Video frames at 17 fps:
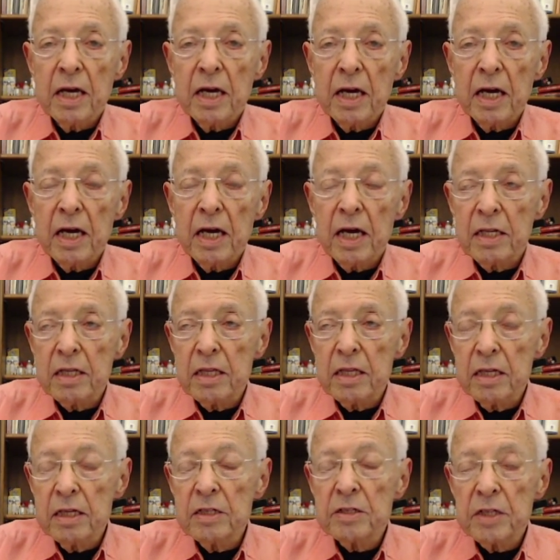and
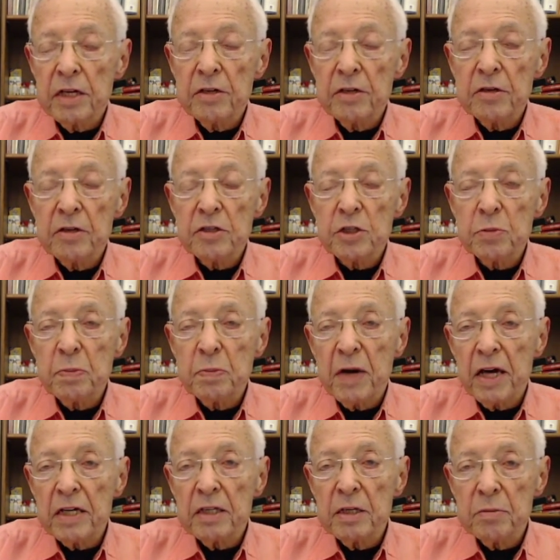things that you can
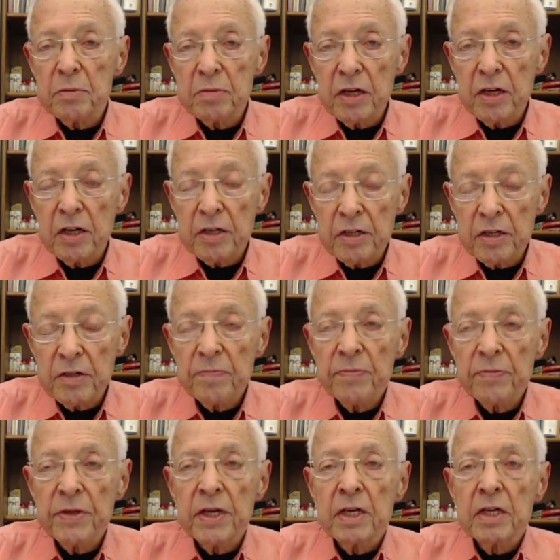spot in the blood.
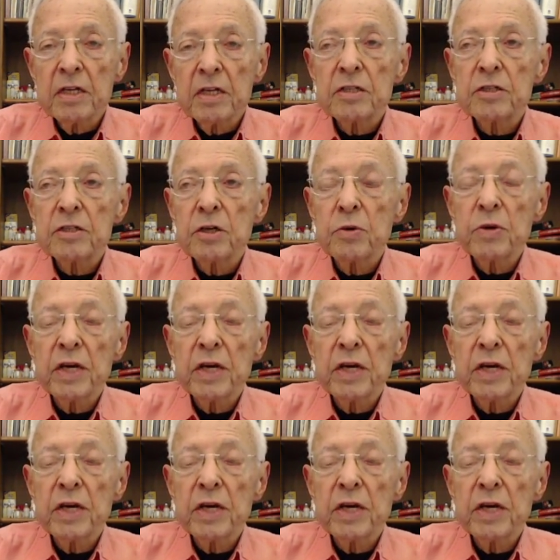So we